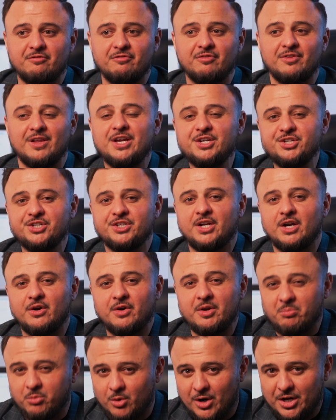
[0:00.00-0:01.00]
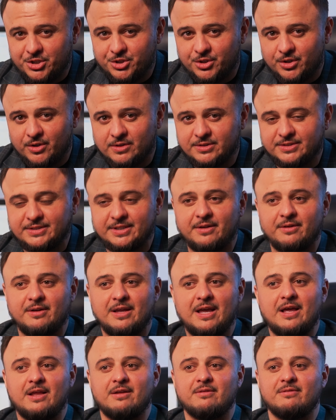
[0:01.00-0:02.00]
inflationary pressures and,
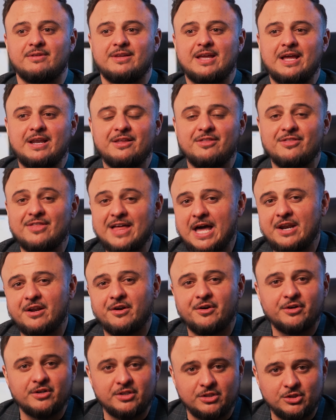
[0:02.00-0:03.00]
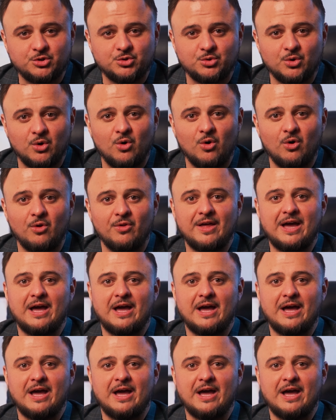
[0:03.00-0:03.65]
and getting that under control,